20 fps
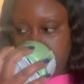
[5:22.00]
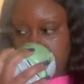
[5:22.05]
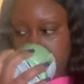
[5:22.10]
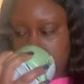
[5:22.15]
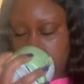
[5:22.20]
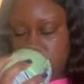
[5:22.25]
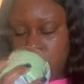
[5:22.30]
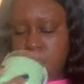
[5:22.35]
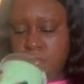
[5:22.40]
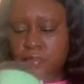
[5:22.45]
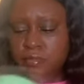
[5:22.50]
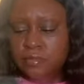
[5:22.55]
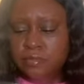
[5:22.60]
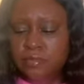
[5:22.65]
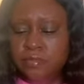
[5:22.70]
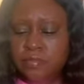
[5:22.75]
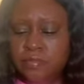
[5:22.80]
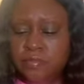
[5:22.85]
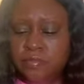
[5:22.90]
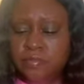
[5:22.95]

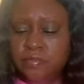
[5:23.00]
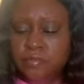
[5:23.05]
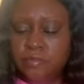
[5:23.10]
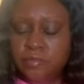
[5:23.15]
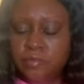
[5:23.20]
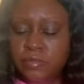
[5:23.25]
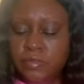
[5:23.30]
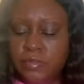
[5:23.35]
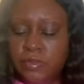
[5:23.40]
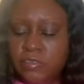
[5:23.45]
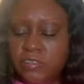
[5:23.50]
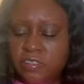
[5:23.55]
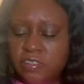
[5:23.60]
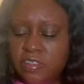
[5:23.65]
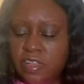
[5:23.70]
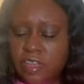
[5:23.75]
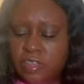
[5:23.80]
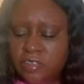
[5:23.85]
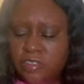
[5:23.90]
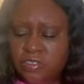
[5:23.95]
This is
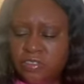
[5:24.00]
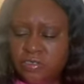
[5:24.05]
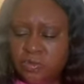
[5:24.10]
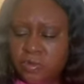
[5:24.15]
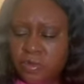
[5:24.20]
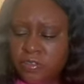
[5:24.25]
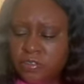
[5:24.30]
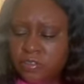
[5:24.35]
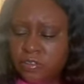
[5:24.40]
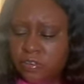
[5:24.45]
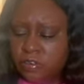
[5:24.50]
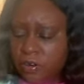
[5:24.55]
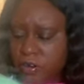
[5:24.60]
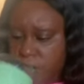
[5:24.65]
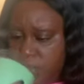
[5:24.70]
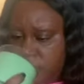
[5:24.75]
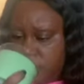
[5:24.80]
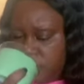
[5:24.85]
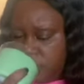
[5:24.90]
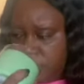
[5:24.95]
like a twist on
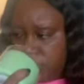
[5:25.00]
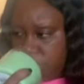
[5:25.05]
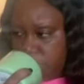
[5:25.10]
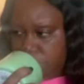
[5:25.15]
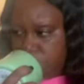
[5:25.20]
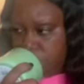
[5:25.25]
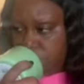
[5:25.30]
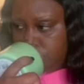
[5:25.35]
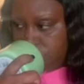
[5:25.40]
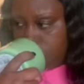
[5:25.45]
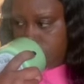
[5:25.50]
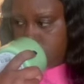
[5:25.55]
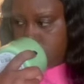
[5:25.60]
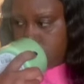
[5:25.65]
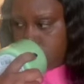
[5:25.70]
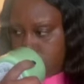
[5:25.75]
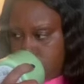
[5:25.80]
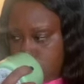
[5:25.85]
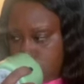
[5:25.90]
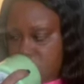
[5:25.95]
gardenia.
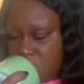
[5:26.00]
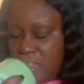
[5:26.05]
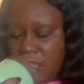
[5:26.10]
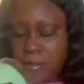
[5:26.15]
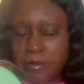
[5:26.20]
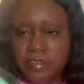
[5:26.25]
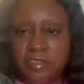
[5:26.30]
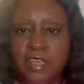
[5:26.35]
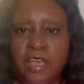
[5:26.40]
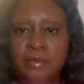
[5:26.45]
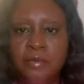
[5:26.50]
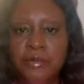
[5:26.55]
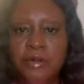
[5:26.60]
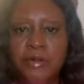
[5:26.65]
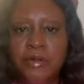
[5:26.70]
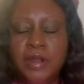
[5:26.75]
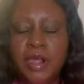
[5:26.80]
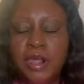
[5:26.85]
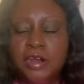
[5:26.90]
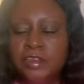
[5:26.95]
Because I was like
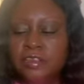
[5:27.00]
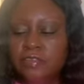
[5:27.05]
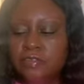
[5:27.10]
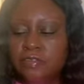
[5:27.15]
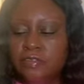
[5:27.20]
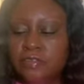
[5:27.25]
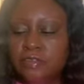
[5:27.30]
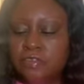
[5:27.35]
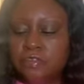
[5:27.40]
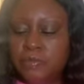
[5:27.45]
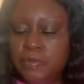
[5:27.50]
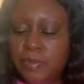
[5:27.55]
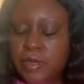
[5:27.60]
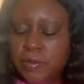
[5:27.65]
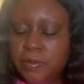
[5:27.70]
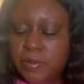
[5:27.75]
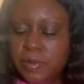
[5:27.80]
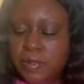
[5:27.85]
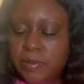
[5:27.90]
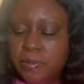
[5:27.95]
worried how this was going to smell
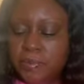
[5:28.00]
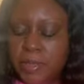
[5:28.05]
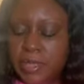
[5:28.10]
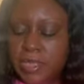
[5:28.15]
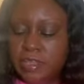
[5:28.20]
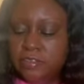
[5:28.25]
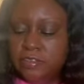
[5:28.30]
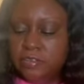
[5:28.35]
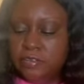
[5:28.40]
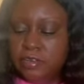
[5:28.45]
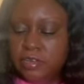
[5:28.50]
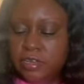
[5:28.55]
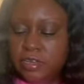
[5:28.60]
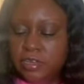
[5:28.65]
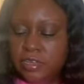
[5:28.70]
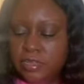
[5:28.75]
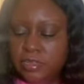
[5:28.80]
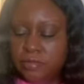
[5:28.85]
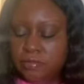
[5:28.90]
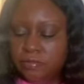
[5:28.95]
with the basil in
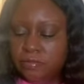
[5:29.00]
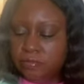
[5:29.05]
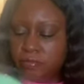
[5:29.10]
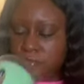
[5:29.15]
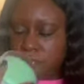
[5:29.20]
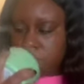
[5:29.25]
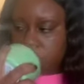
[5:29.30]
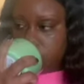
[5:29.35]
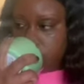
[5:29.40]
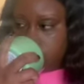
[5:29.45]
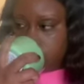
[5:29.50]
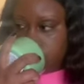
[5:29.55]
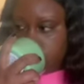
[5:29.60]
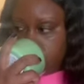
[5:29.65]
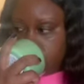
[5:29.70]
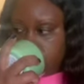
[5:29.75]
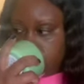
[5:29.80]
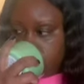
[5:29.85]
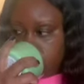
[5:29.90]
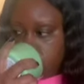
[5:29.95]
it.
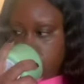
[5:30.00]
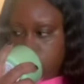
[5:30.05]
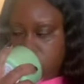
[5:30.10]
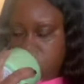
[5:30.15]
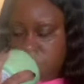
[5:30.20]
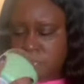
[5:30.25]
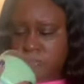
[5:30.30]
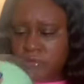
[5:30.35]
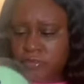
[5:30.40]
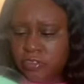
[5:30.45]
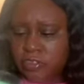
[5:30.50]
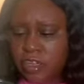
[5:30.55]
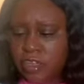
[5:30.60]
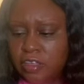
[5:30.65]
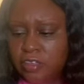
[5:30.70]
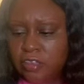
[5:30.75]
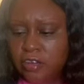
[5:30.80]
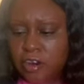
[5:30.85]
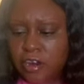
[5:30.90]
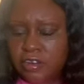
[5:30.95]
It's like
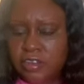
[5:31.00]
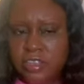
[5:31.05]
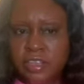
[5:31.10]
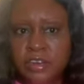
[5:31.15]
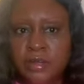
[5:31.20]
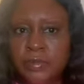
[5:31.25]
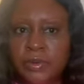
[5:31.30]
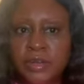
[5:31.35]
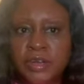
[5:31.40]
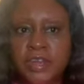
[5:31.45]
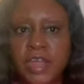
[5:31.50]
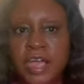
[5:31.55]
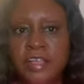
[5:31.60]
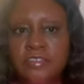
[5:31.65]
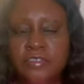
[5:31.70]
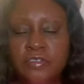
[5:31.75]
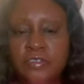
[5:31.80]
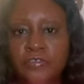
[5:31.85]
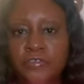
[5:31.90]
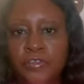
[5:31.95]
a gardenia, but not
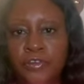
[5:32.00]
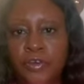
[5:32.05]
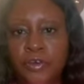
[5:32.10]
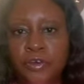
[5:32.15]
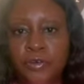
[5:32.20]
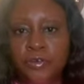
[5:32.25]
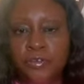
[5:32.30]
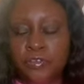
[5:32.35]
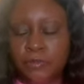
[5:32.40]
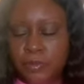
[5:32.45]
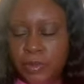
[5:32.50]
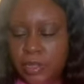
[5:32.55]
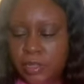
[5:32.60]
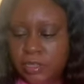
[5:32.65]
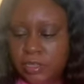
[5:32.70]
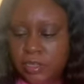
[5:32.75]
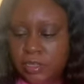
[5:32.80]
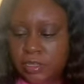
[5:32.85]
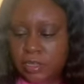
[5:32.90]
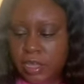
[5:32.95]
too floral
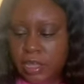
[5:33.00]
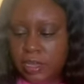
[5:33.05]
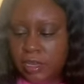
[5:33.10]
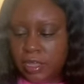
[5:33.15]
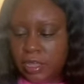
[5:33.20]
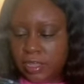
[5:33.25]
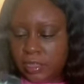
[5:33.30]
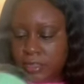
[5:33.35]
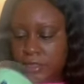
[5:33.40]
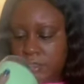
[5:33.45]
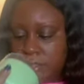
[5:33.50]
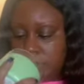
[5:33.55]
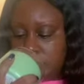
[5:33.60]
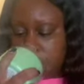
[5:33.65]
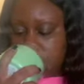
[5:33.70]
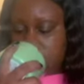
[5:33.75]
smelling. It got like a